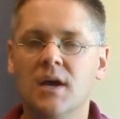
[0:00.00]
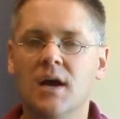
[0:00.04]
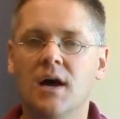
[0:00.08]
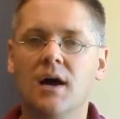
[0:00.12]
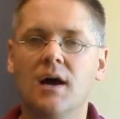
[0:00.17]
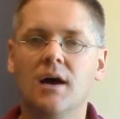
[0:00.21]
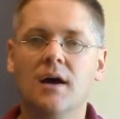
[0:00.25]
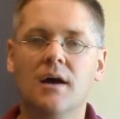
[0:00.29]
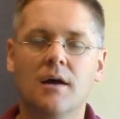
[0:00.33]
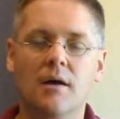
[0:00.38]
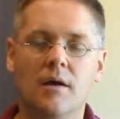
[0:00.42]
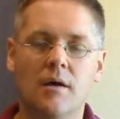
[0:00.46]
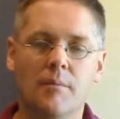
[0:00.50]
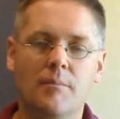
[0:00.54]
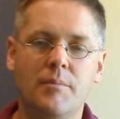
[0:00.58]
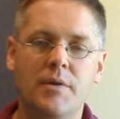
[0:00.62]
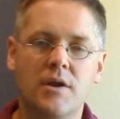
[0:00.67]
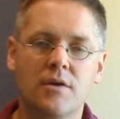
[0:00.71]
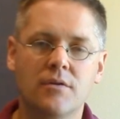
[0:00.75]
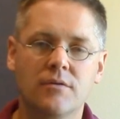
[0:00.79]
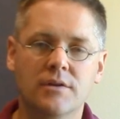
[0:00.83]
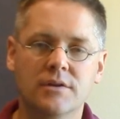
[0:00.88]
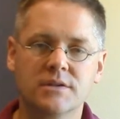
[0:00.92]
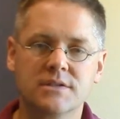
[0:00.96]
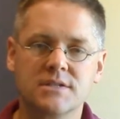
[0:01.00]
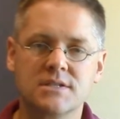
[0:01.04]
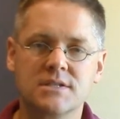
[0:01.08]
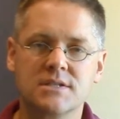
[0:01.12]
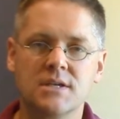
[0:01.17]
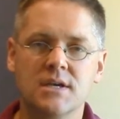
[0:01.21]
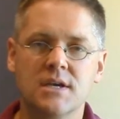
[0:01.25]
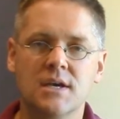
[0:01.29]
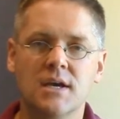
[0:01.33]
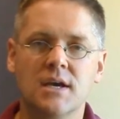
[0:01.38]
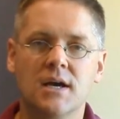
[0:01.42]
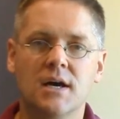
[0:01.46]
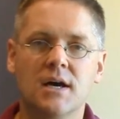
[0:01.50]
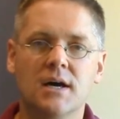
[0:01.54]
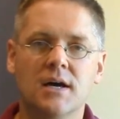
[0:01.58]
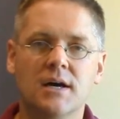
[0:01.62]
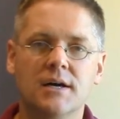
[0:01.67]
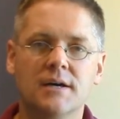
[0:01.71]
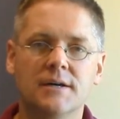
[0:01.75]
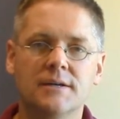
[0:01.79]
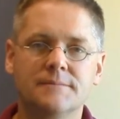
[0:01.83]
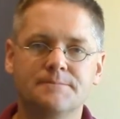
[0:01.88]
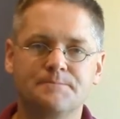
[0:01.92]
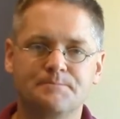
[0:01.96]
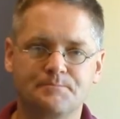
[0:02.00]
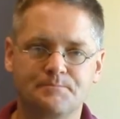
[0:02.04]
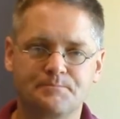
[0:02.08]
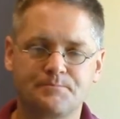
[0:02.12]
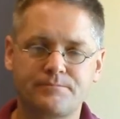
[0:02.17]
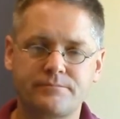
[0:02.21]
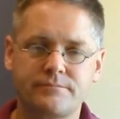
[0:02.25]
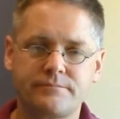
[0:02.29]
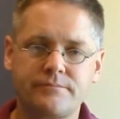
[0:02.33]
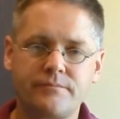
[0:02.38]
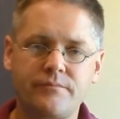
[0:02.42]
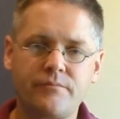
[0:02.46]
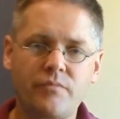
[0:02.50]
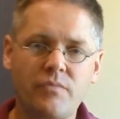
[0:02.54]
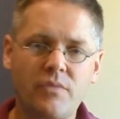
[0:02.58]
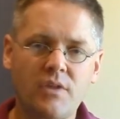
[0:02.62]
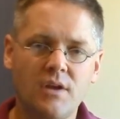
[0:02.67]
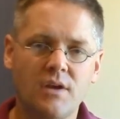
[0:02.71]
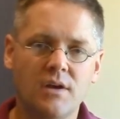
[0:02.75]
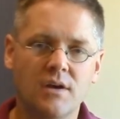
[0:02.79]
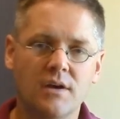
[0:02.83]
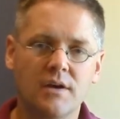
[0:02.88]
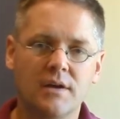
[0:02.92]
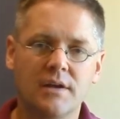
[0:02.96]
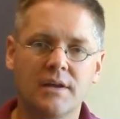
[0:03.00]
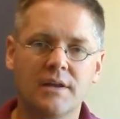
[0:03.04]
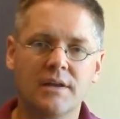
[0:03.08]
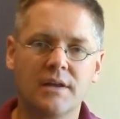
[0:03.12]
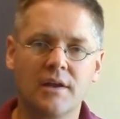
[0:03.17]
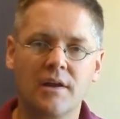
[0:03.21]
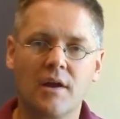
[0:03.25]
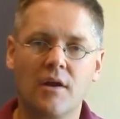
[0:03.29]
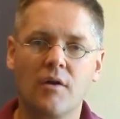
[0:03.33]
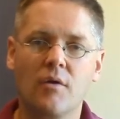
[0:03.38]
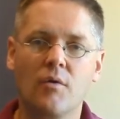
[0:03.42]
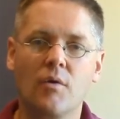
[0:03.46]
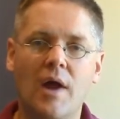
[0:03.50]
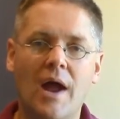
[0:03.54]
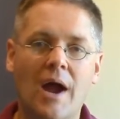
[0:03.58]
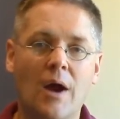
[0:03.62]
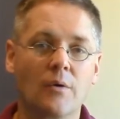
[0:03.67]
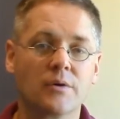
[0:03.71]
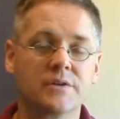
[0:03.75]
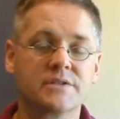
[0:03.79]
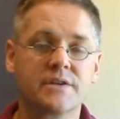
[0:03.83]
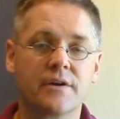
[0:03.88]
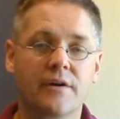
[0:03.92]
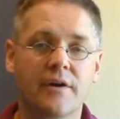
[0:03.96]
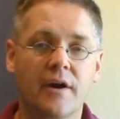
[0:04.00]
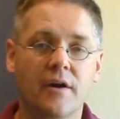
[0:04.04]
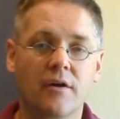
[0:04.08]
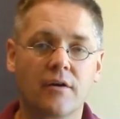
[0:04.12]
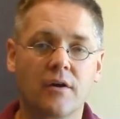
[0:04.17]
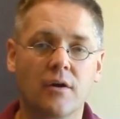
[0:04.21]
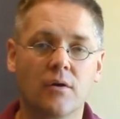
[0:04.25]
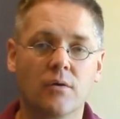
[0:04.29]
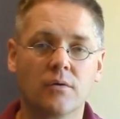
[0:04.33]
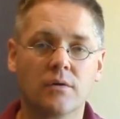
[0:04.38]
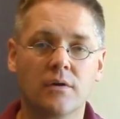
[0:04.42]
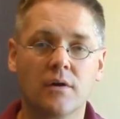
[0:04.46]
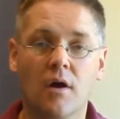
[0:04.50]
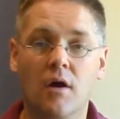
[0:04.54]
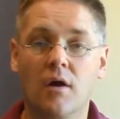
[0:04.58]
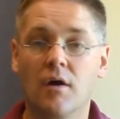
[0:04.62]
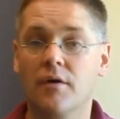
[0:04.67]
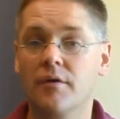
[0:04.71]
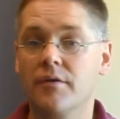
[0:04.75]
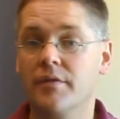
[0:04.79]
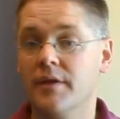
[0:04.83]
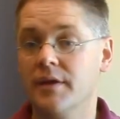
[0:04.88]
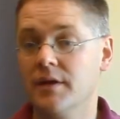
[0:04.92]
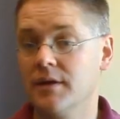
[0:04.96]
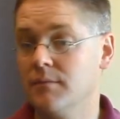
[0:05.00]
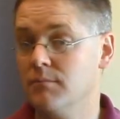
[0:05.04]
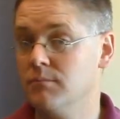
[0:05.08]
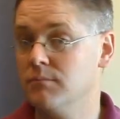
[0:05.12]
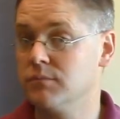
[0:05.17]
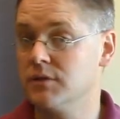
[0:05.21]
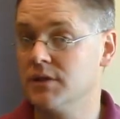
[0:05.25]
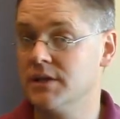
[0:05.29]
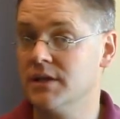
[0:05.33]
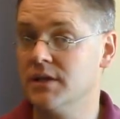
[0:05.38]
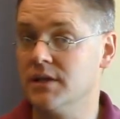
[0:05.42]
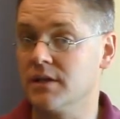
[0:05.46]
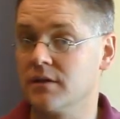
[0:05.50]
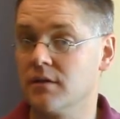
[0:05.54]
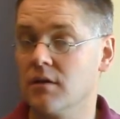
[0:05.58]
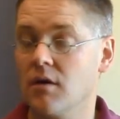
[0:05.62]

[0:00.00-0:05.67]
Appearance. How is their hair coat? Are they bleeding?